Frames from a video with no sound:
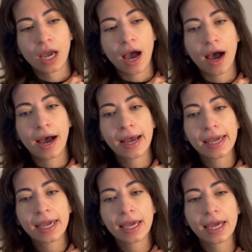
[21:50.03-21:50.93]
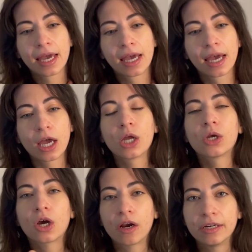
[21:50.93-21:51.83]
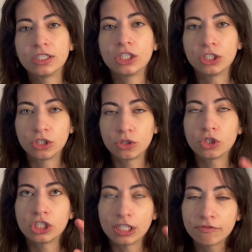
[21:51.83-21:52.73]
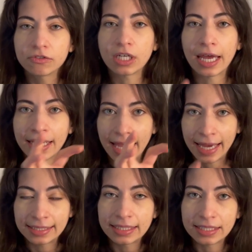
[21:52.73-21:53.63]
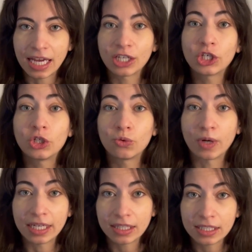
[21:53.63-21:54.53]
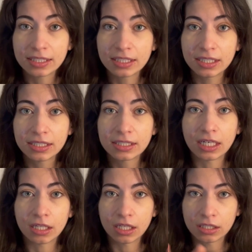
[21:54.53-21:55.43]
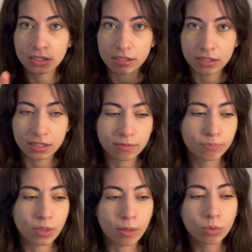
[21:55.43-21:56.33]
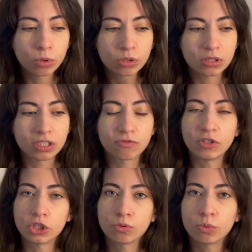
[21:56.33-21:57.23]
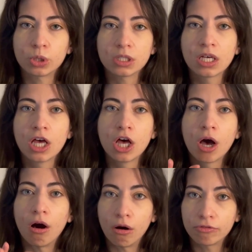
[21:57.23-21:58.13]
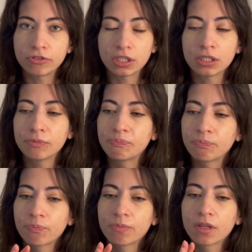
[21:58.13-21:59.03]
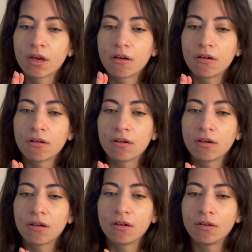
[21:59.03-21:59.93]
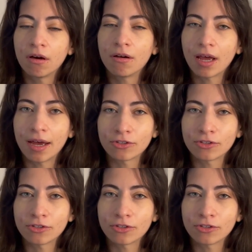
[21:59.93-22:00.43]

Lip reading: I encourage you to shift and edit and curate this list and this bubbles, this vision board often. Not as